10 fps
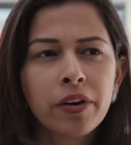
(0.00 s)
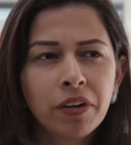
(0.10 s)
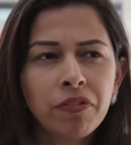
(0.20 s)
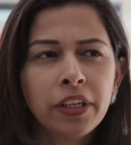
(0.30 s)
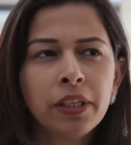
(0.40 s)

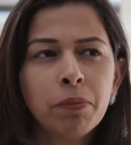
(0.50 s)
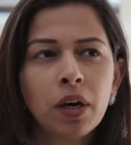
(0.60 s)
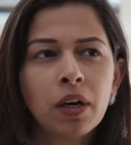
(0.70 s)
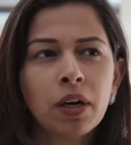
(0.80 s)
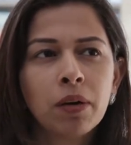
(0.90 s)
Roughly
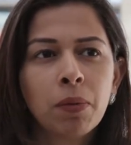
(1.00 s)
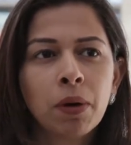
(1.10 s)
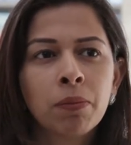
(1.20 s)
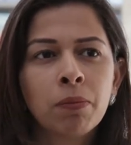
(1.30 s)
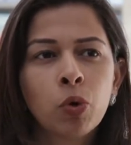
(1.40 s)
uh,
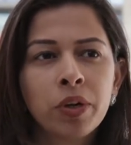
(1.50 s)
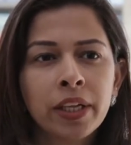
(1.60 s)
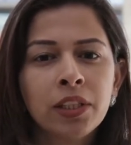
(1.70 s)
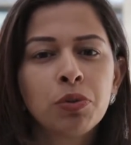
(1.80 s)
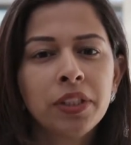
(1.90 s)
uh more
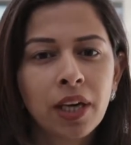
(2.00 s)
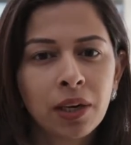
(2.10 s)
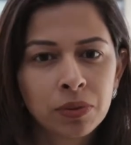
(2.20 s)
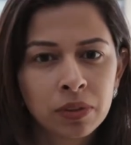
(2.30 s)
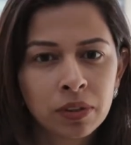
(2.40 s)
than
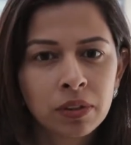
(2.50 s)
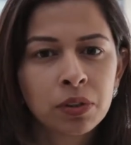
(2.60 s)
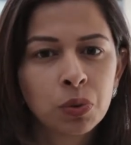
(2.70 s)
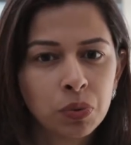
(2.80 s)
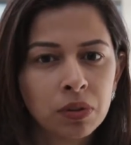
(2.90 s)
3,000
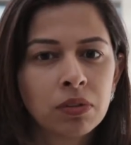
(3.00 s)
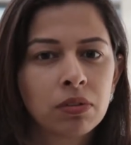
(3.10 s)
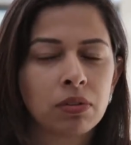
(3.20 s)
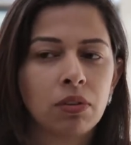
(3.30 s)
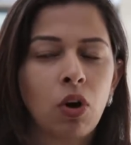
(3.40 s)

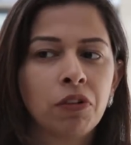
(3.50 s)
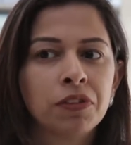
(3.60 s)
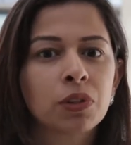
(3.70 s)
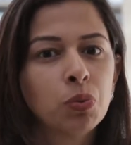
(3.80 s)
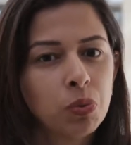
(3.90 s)
students of
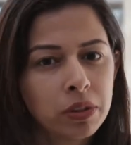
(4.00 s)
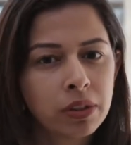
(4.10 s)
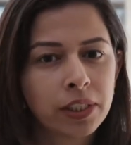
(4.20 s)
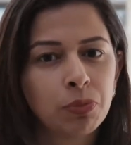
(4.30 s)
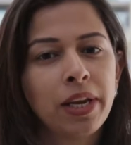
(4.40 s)

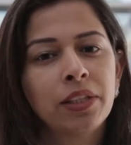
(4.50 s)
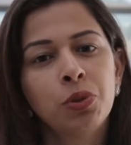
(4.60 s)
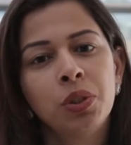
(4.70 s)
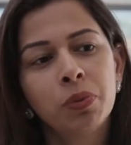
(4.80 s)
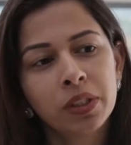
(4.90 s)
schools as well
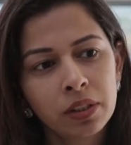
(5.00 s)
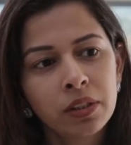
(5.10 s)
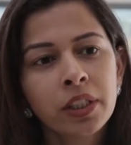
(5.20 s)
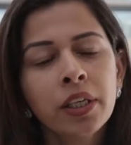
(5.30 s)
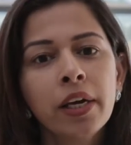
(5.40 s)
as
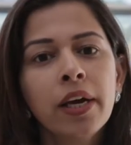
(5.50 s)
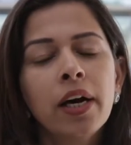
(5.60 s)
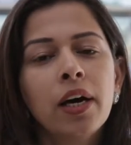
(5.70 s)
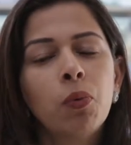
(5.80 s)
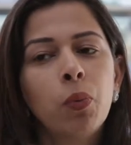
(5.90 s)
university
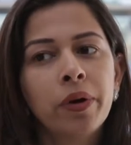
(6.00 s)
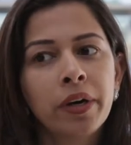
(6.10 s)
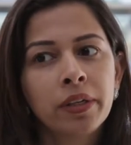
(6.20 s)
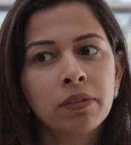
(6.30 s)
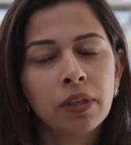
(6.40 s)

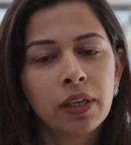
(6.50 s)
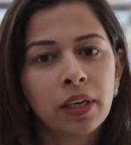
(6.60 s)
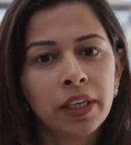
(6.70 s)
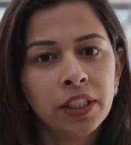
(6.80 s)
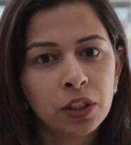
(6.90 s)
were
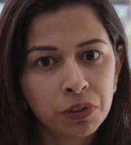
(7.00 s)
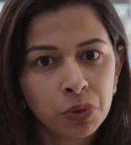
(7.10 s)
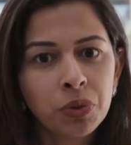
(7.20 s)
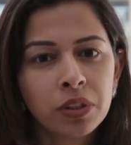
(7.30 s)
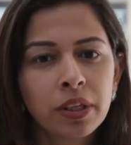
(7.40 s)
uh,
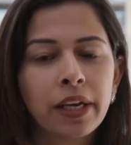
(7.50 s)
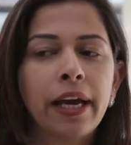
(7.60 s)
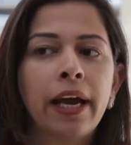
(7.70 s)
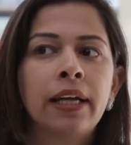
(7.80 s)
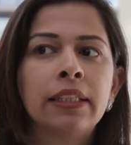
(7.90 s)
interviewed
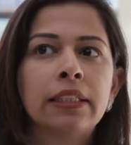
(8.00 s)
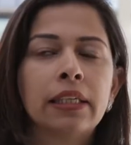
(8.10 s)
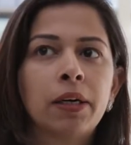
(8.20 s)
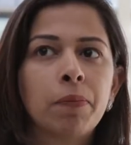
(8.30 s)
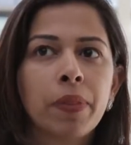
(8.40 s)
and
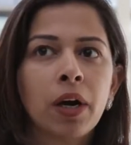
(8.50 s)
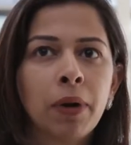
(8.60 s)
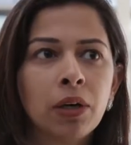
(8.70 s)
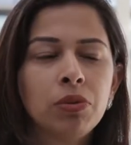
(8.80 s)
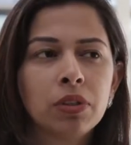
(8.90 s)
um,
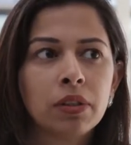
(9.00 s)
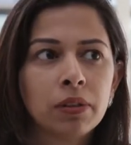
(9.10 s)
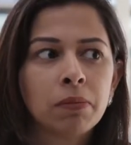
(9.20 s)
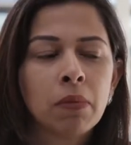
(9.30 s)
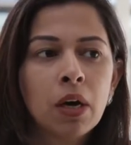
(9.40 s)
about uh,
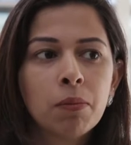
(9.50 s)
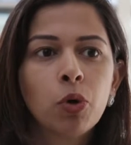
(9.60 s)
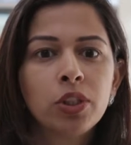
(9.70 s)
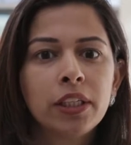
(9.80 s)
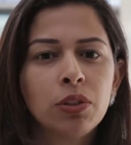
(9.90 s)

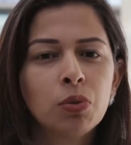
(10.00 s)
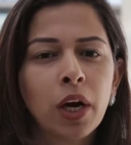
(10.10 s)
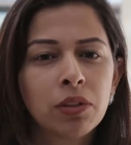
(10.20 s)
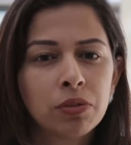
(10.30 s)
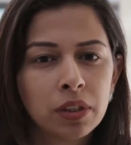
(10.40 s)
more than
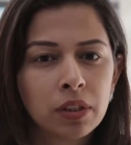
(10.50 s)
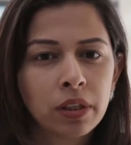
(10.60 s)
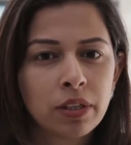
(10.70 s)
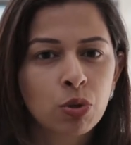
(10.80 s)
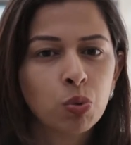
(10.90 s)
200
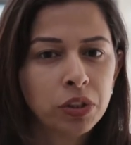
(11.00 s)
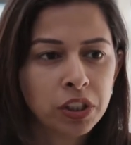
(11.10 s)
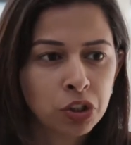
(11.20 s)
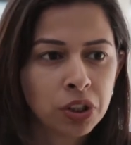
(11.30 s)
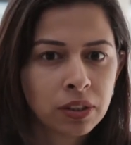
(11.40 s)
school
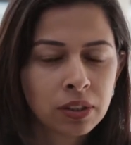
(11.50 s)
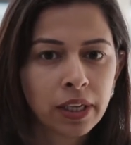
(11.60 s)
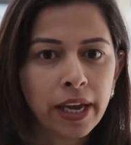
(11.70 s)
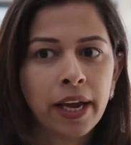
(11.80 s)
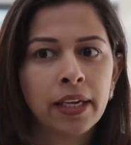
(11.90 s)
teachers
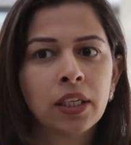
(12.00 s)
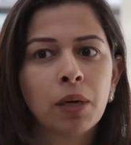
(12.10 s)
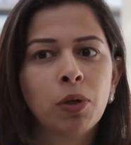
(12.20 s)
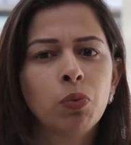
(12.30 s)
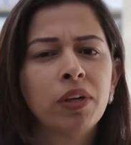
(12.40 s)
and
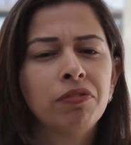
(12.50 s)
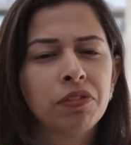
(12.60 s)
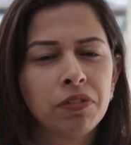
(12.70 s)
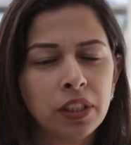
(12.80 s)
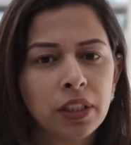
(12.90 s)
about
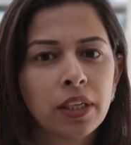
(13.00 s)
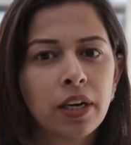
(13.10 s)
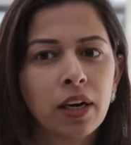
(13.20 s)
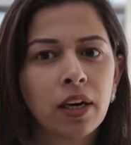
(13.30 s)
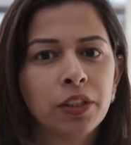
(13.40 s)
150
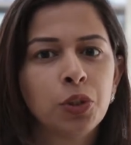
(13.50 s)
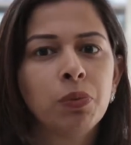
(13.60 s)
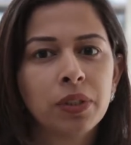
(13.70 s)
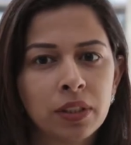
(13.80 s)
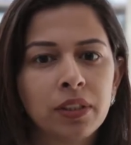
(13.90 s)

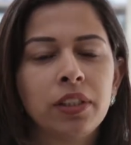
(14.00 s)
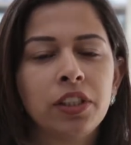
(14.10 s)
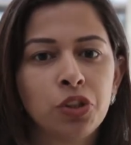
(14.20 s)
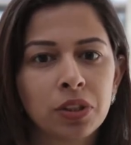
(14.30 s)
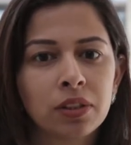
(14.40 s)
university
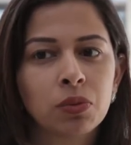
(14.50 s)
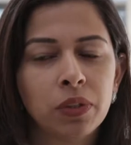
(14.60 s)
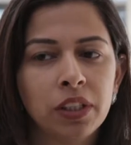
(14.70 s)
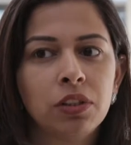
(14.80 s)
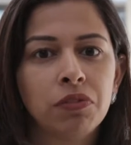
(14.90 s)
teachers
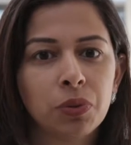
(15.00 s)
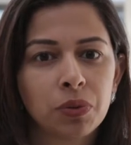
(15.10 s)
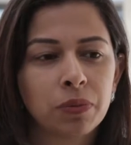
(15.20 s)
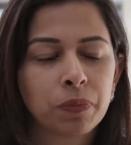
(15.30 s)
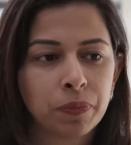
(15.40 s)
were interviewed.